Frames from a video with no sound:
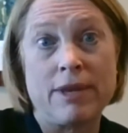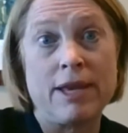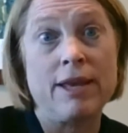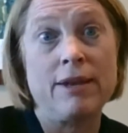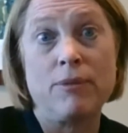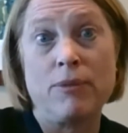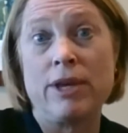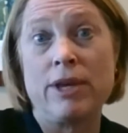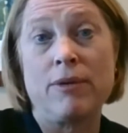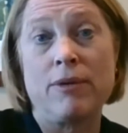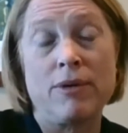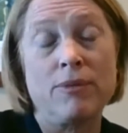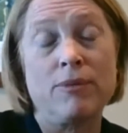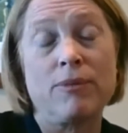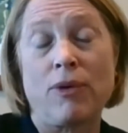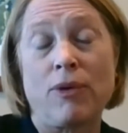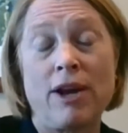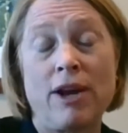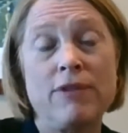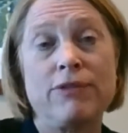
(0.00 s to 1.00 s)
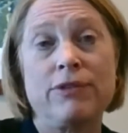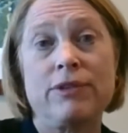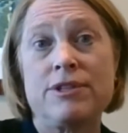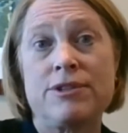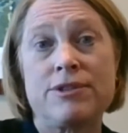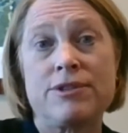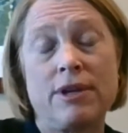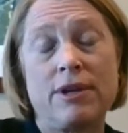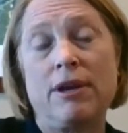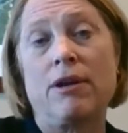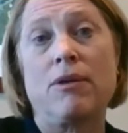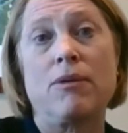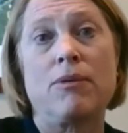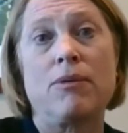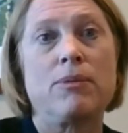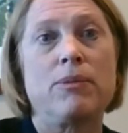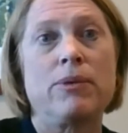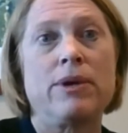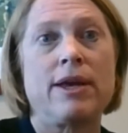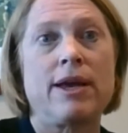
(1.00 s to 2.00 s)
and rightfully so,
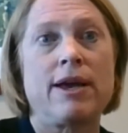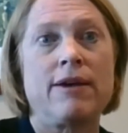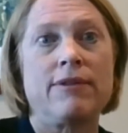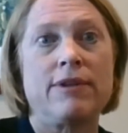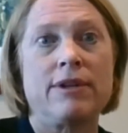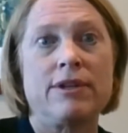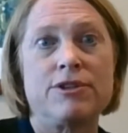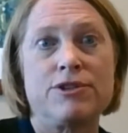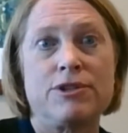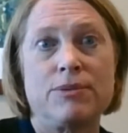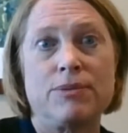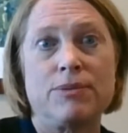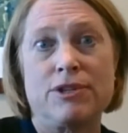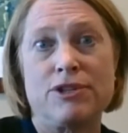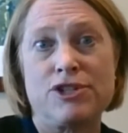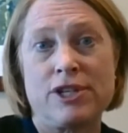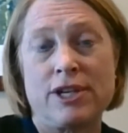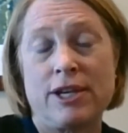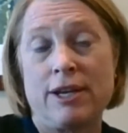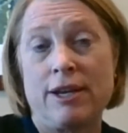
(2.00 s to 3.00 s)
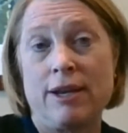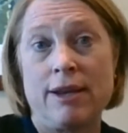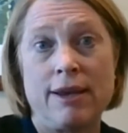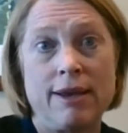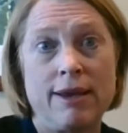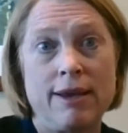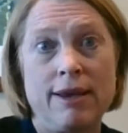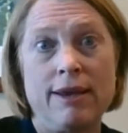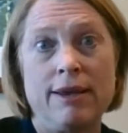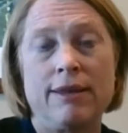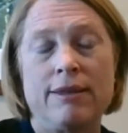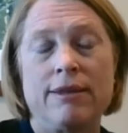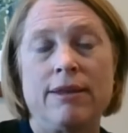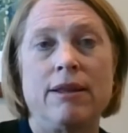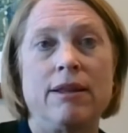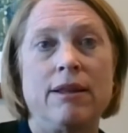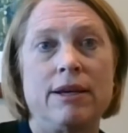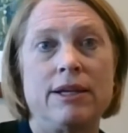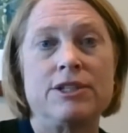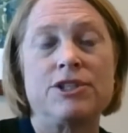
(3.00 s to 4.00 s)
when we had the issue with the JEA and then
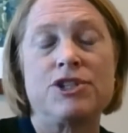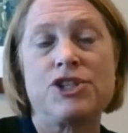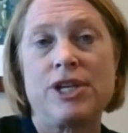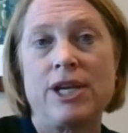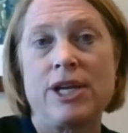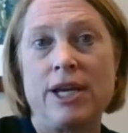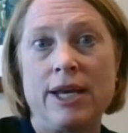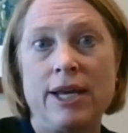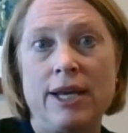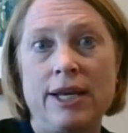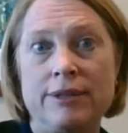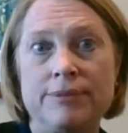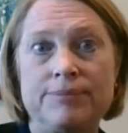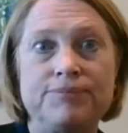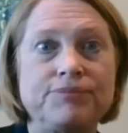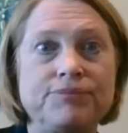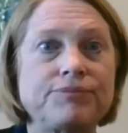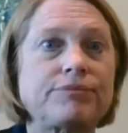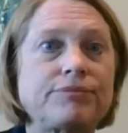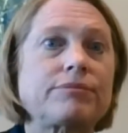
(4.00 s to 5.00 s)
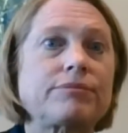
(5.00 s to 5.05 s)
the Lot J,